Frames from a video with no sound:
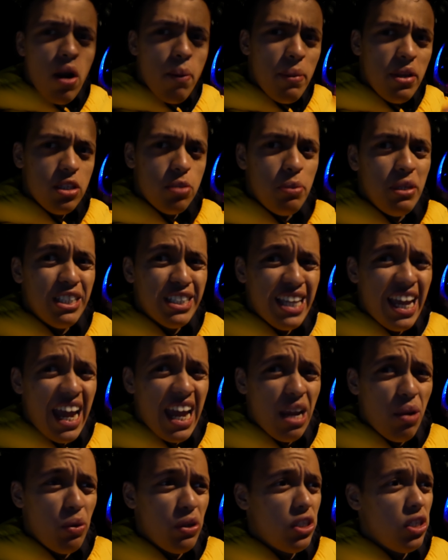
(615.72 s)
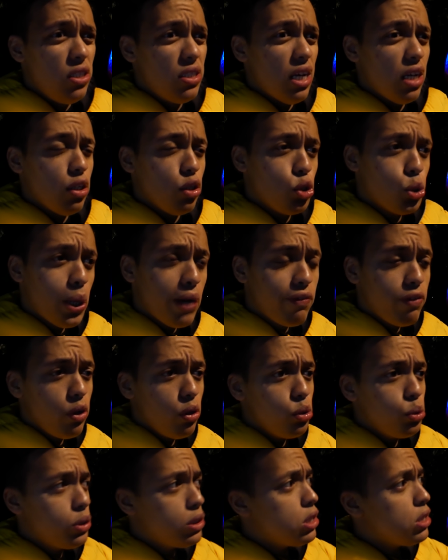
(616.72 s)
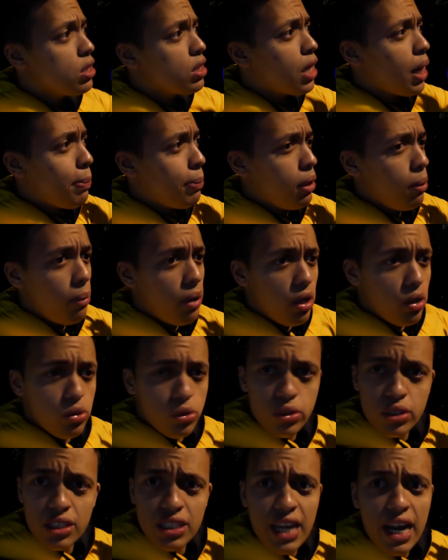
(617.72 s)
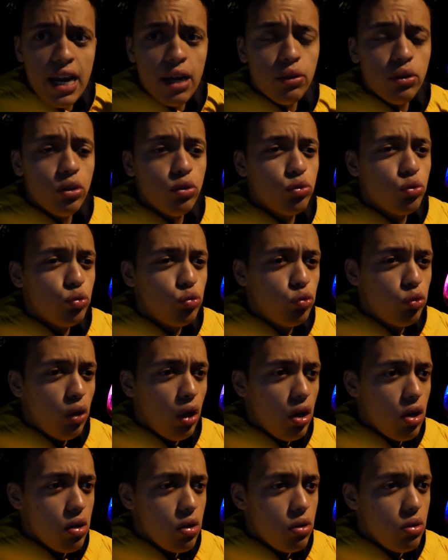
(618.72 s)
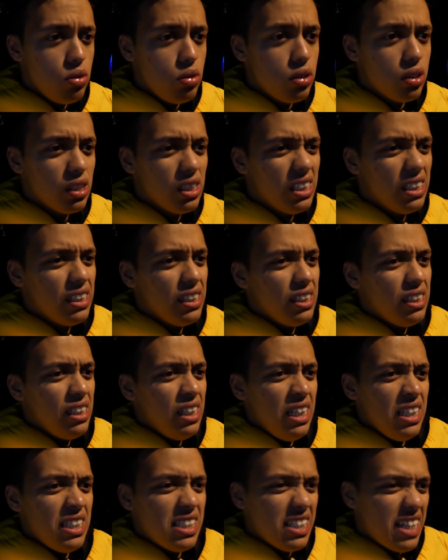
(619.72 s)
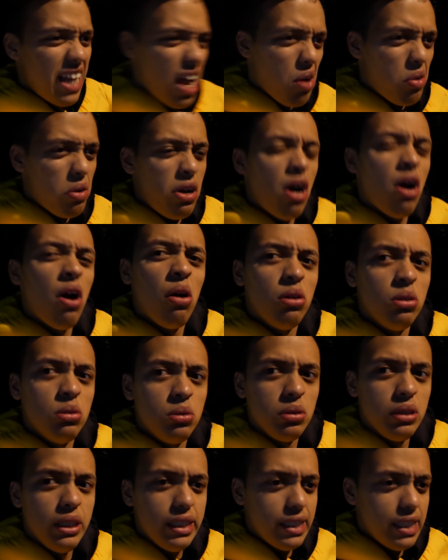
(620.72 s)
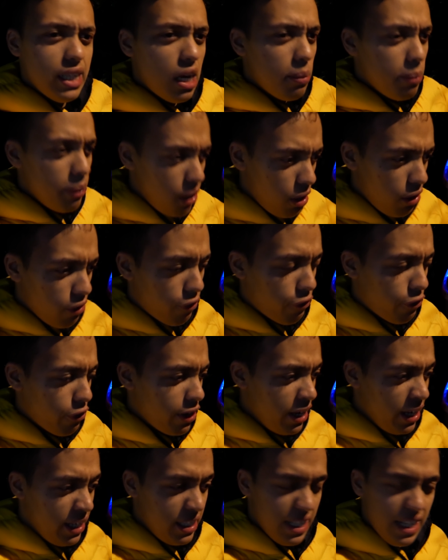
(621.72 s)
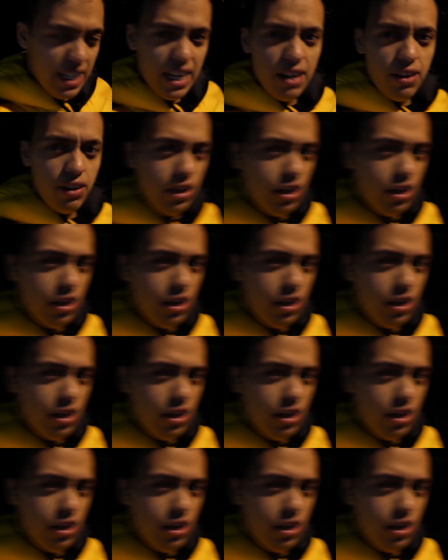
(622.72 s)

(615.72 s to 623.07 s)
meant to be staying, which is at the Travelodge, which is a couple of miles down the road, it's now cold, it's now below freezing, and